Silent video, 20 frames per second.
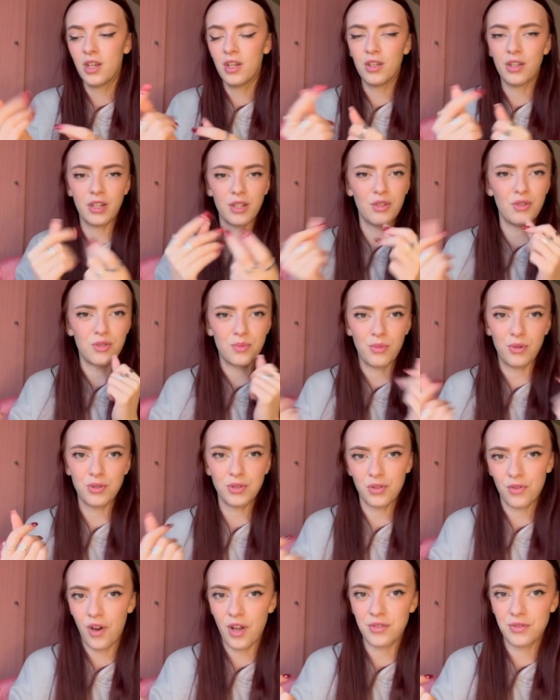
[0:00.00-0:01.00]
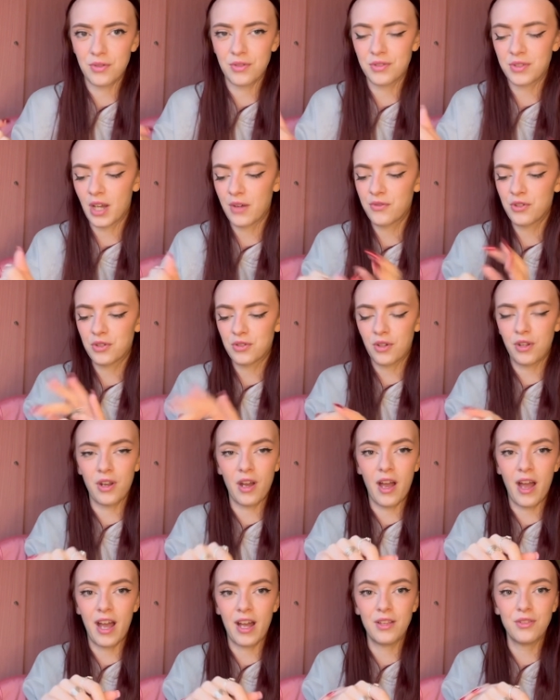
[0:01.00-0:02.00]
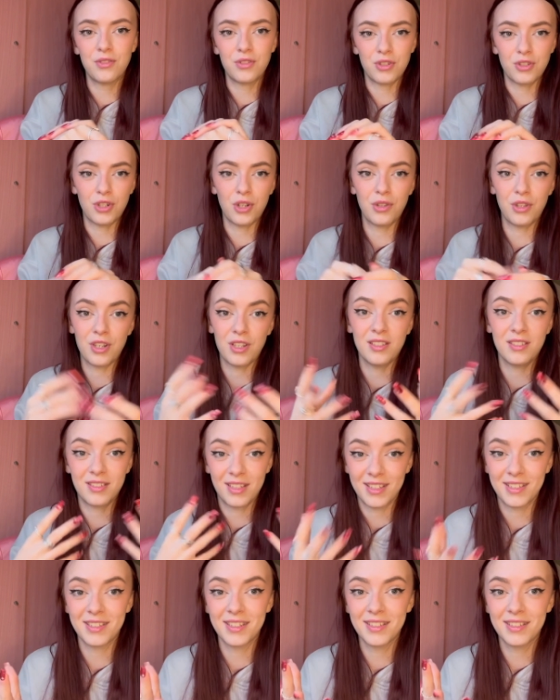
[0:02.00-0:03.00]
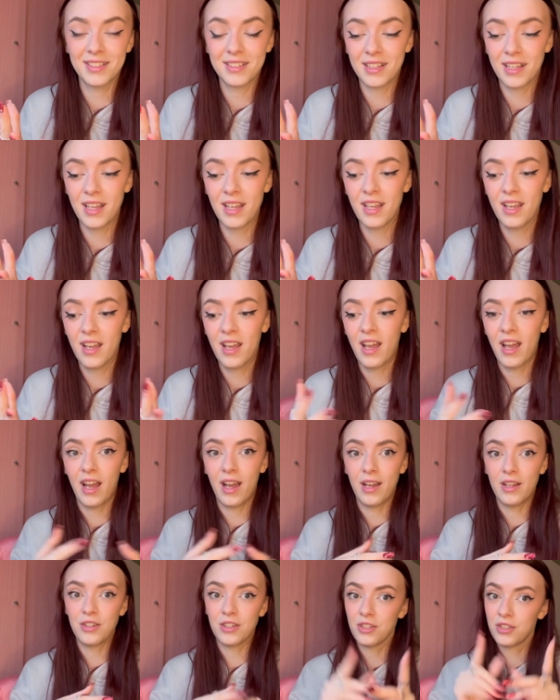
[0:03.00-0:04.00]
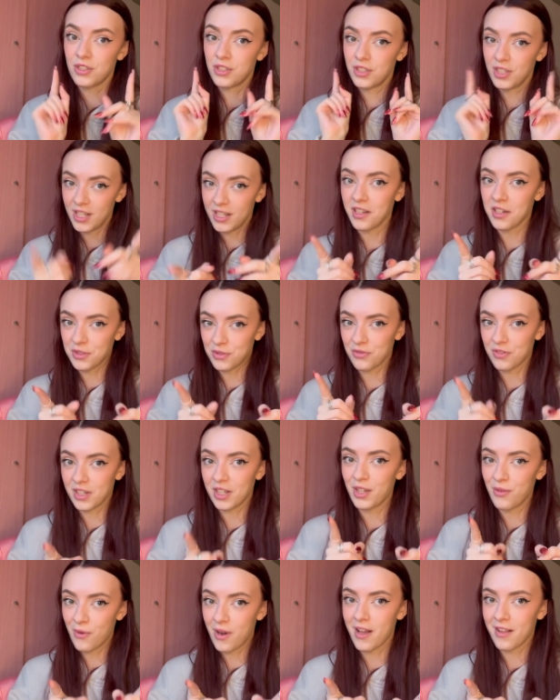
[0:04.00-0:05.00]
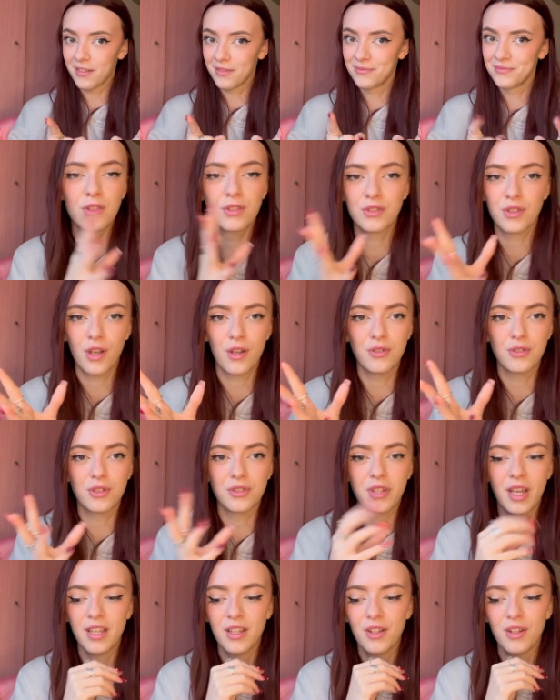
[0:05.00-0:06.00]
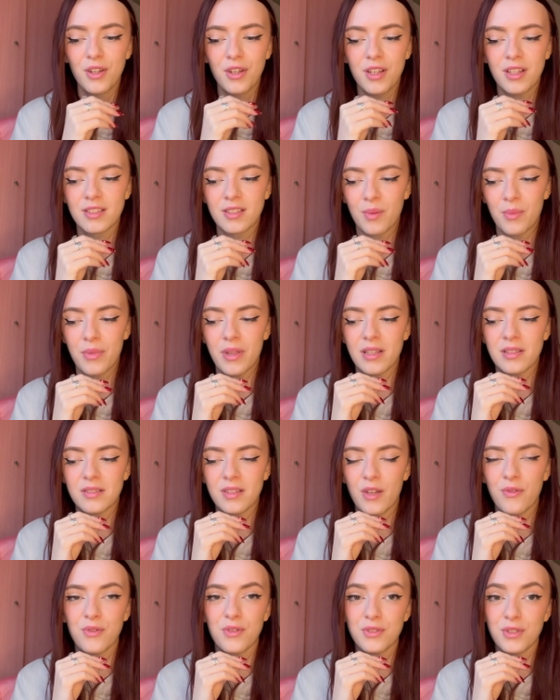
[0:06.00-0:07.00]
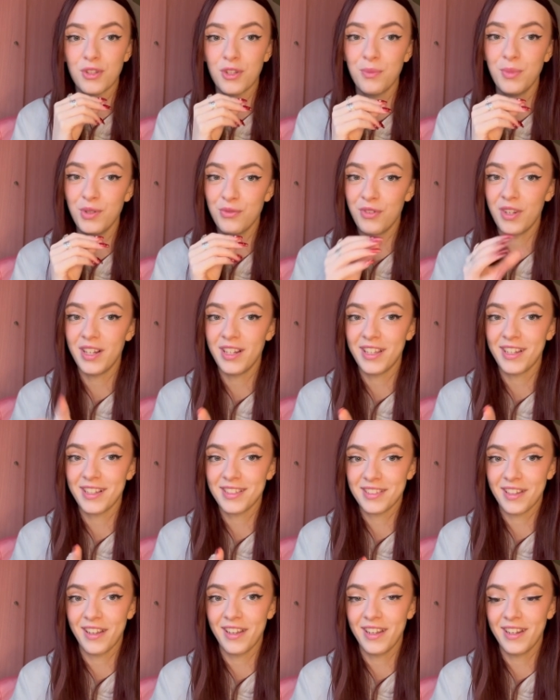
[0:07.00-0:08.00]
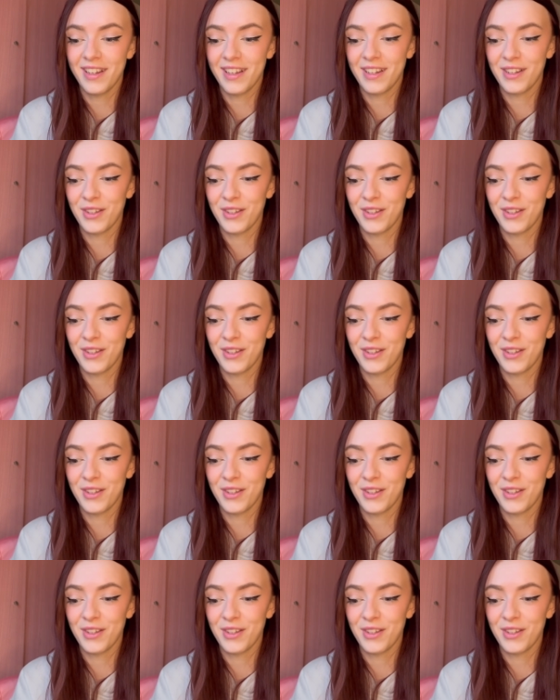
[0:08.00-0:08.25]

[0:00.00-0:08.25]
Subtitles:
like use moisturizer and stuff just on her hands to show the consistency, and she does really well. So just take a look at some of that stuff, because it could be really exciting, and